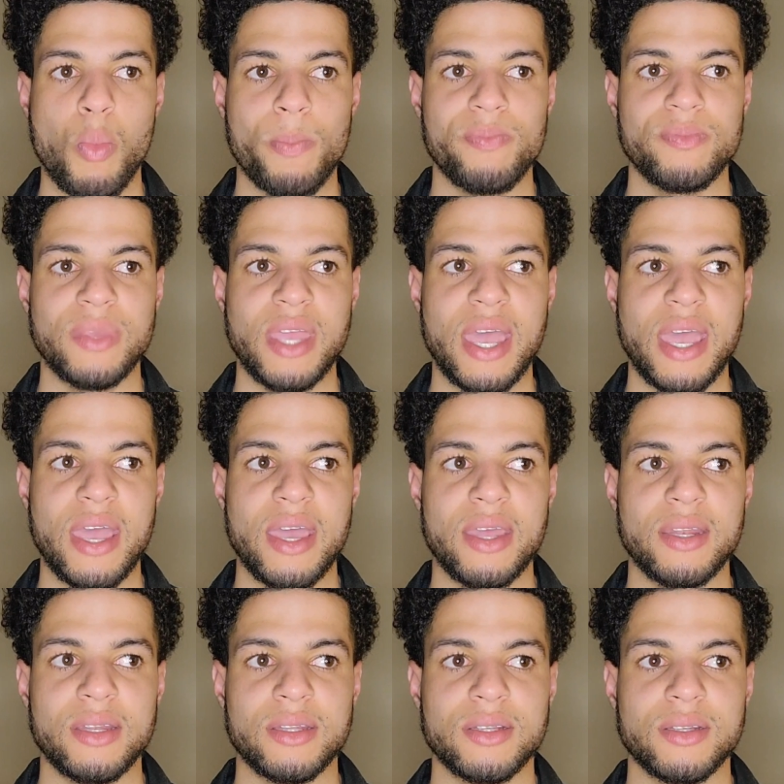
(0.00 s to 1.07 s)

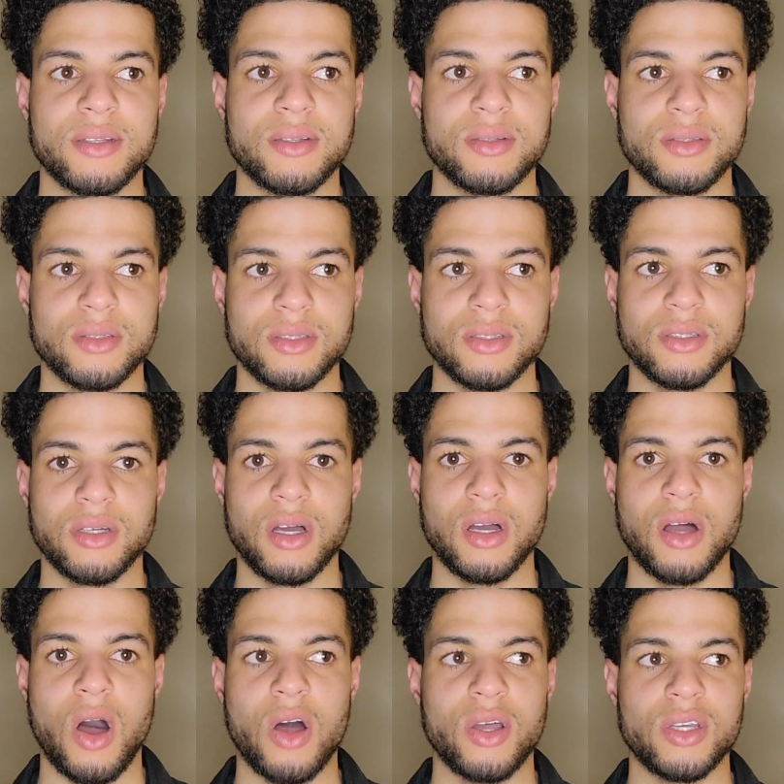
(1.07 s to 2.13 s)
and
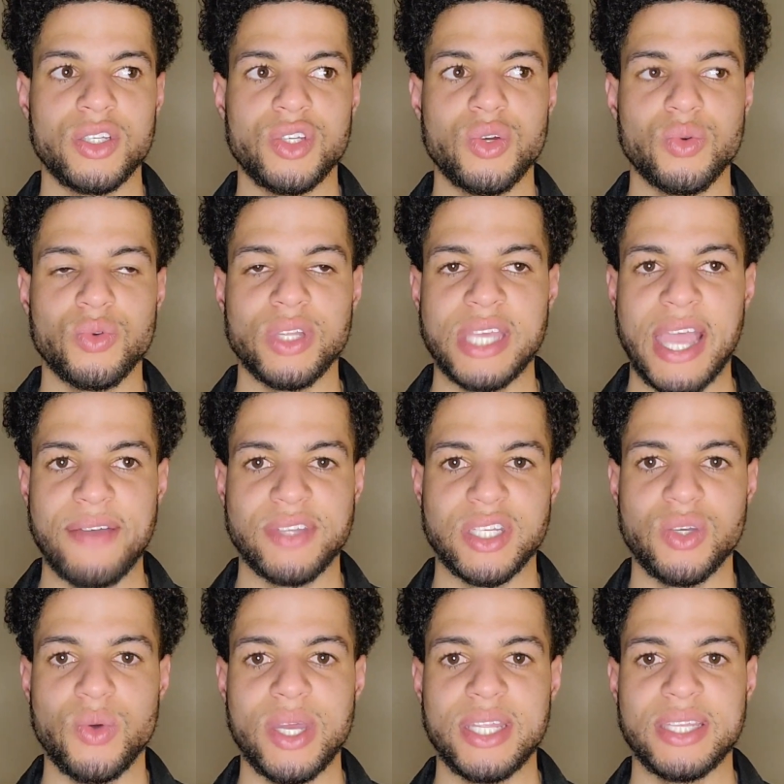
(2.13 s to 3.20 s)
uh, you don't really have to
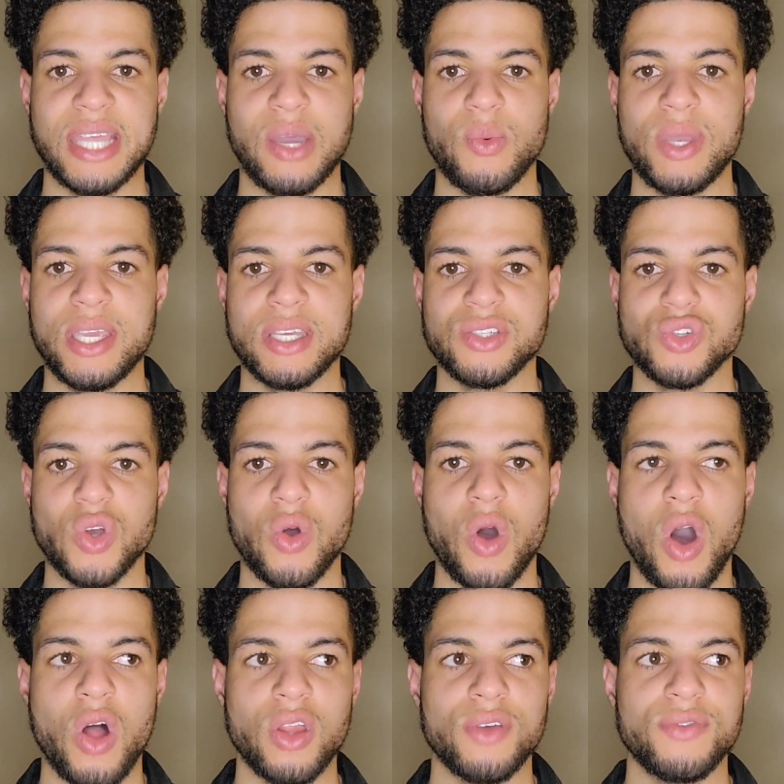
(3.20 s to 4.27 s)
do anything. We control
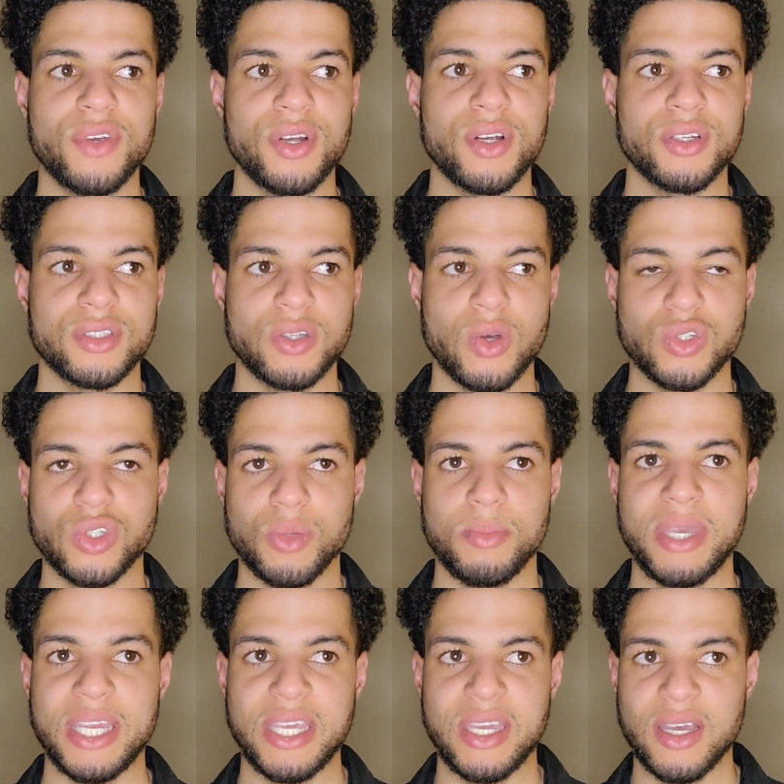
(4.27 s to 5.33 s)
all of your social
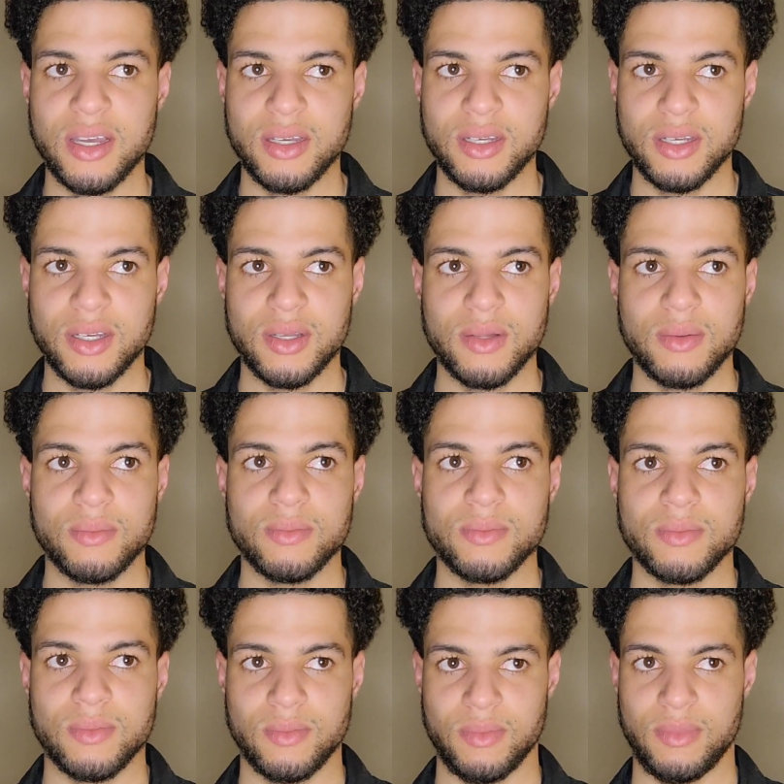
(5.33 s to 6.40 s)
media
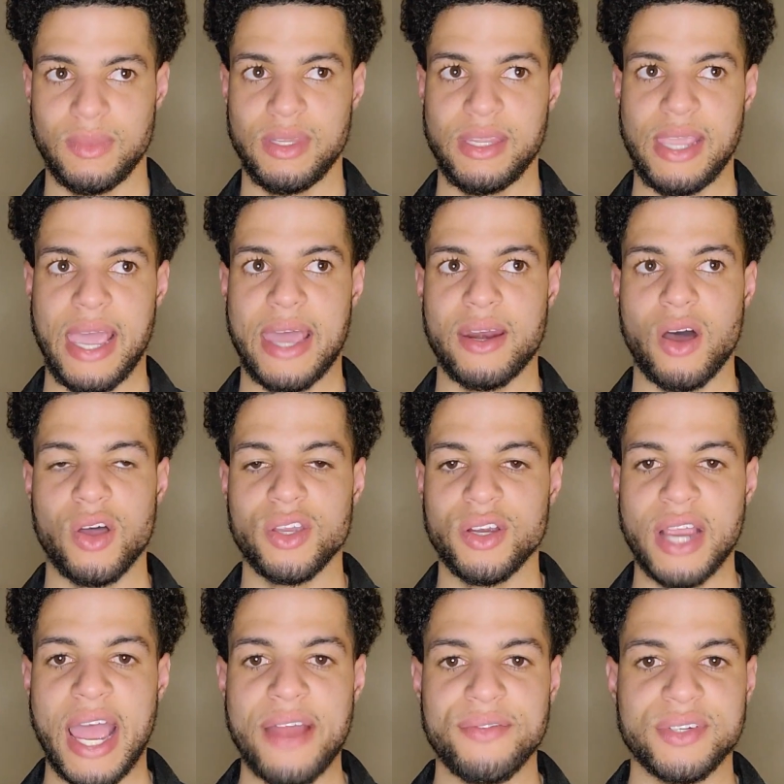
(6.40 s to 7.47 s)
and all your
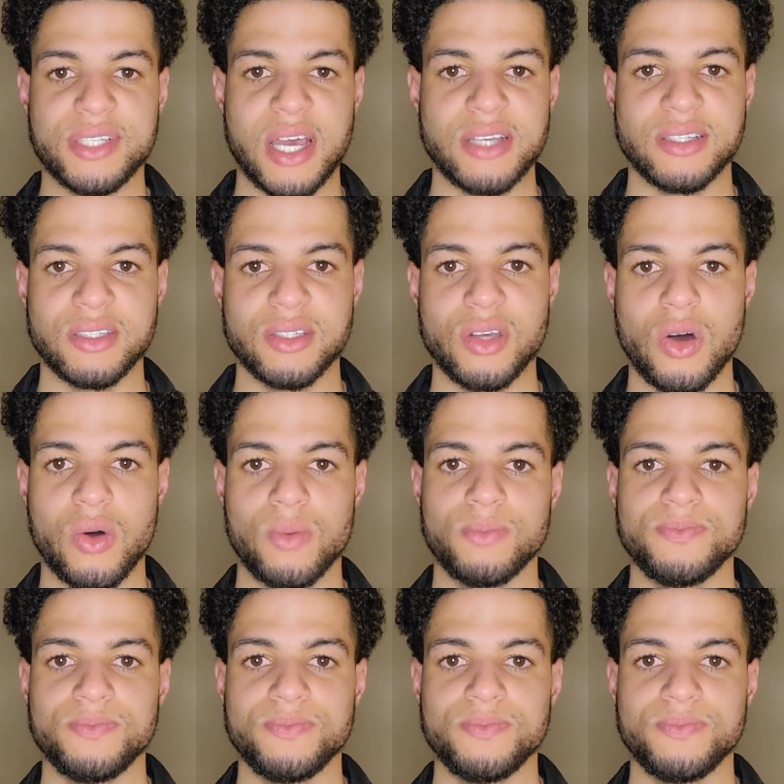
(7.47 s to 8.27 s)
advertising. So,